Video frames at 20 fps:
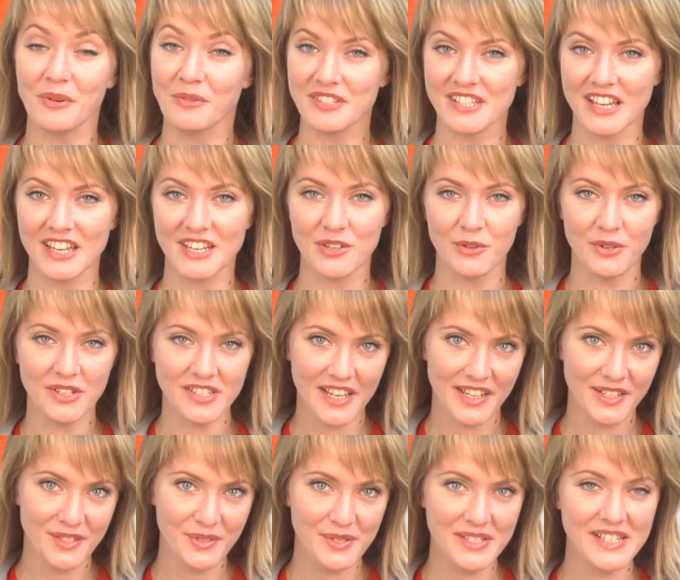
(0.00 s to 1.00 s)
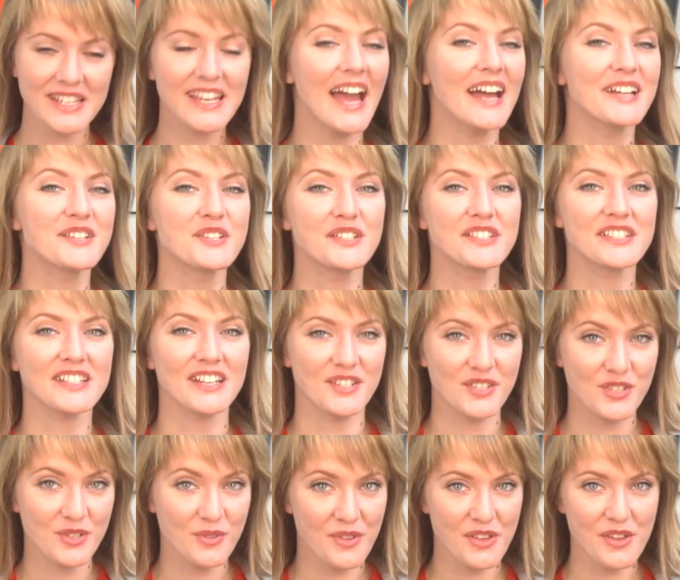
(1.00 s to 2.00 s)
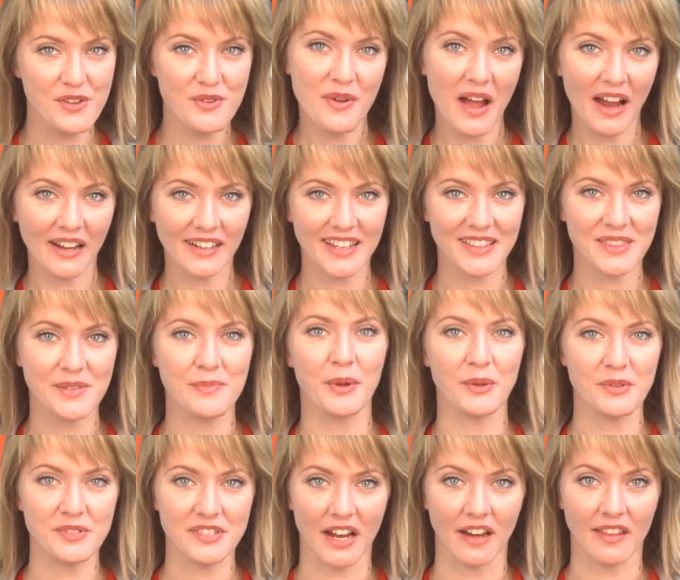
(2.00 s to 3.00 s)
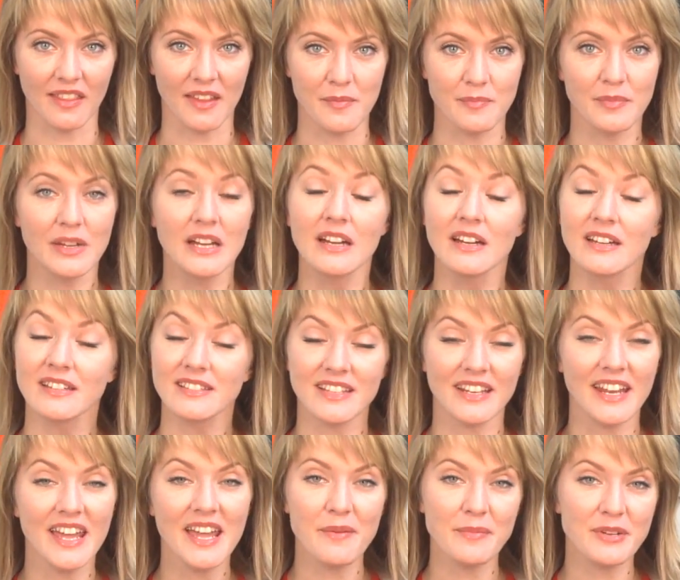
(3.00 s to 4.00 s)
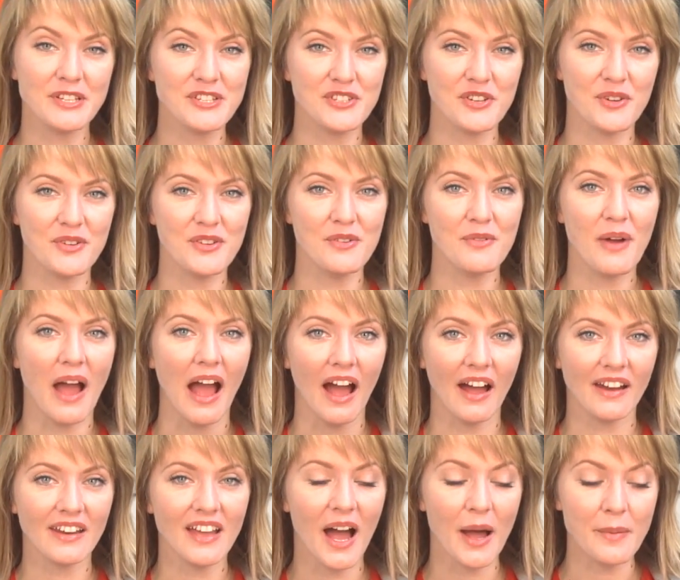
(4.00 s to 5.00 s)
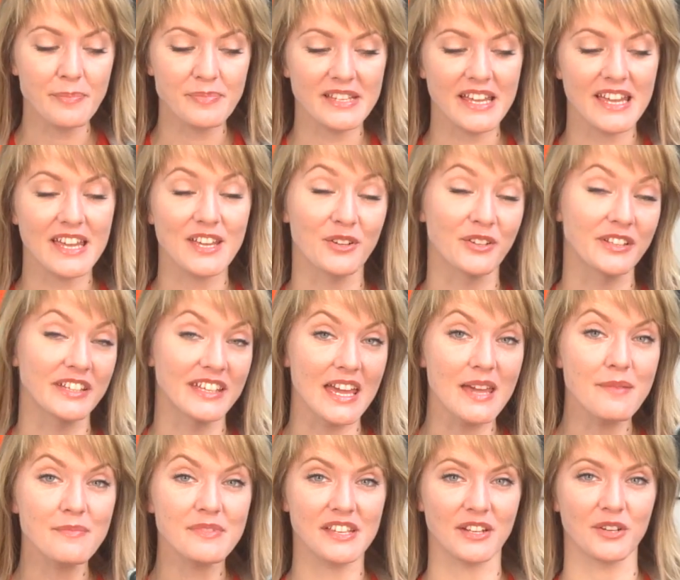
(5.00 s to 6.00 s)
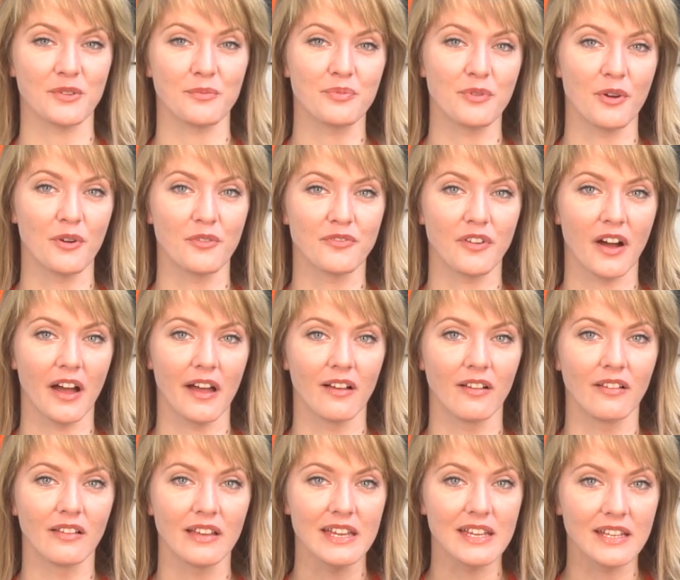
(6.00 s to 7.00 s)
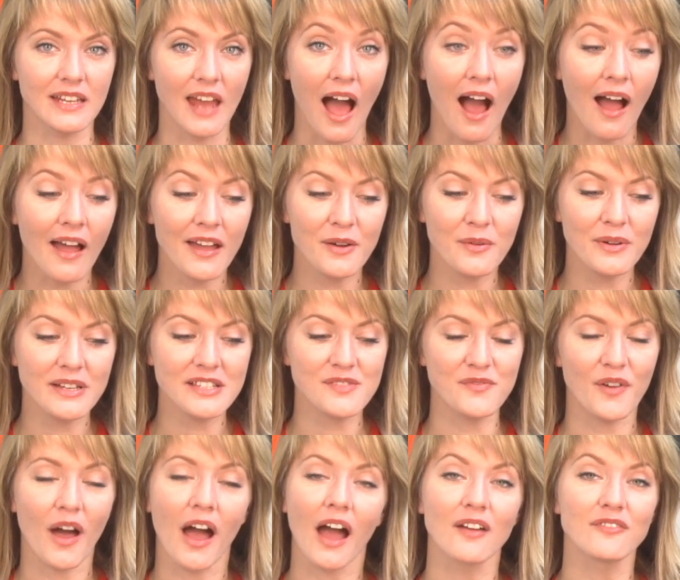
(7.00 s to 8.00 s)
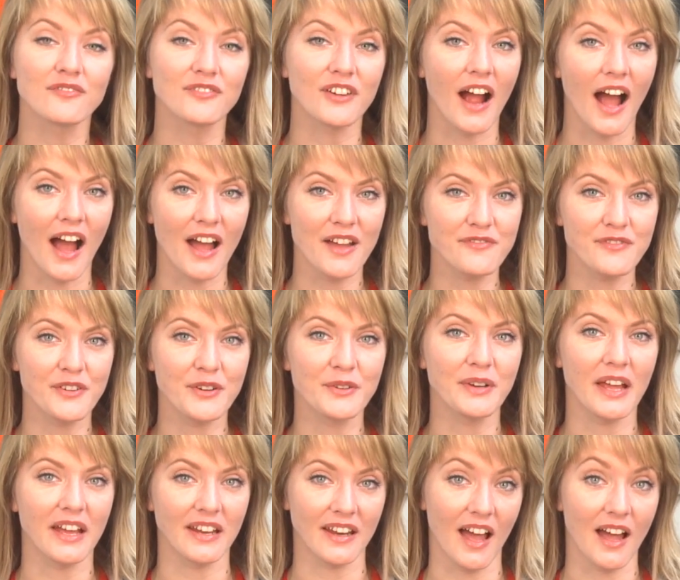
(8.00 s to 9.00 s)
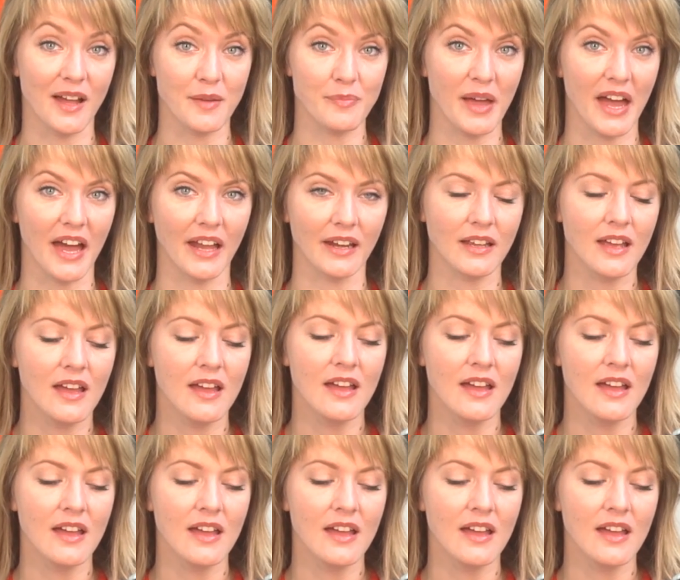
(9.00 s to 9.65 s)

where we take your tech toys and gadgets and show you how to get the most out of them. Today I'm going to show you how to update your Game Center profile in i O S five for iPhone and iPad.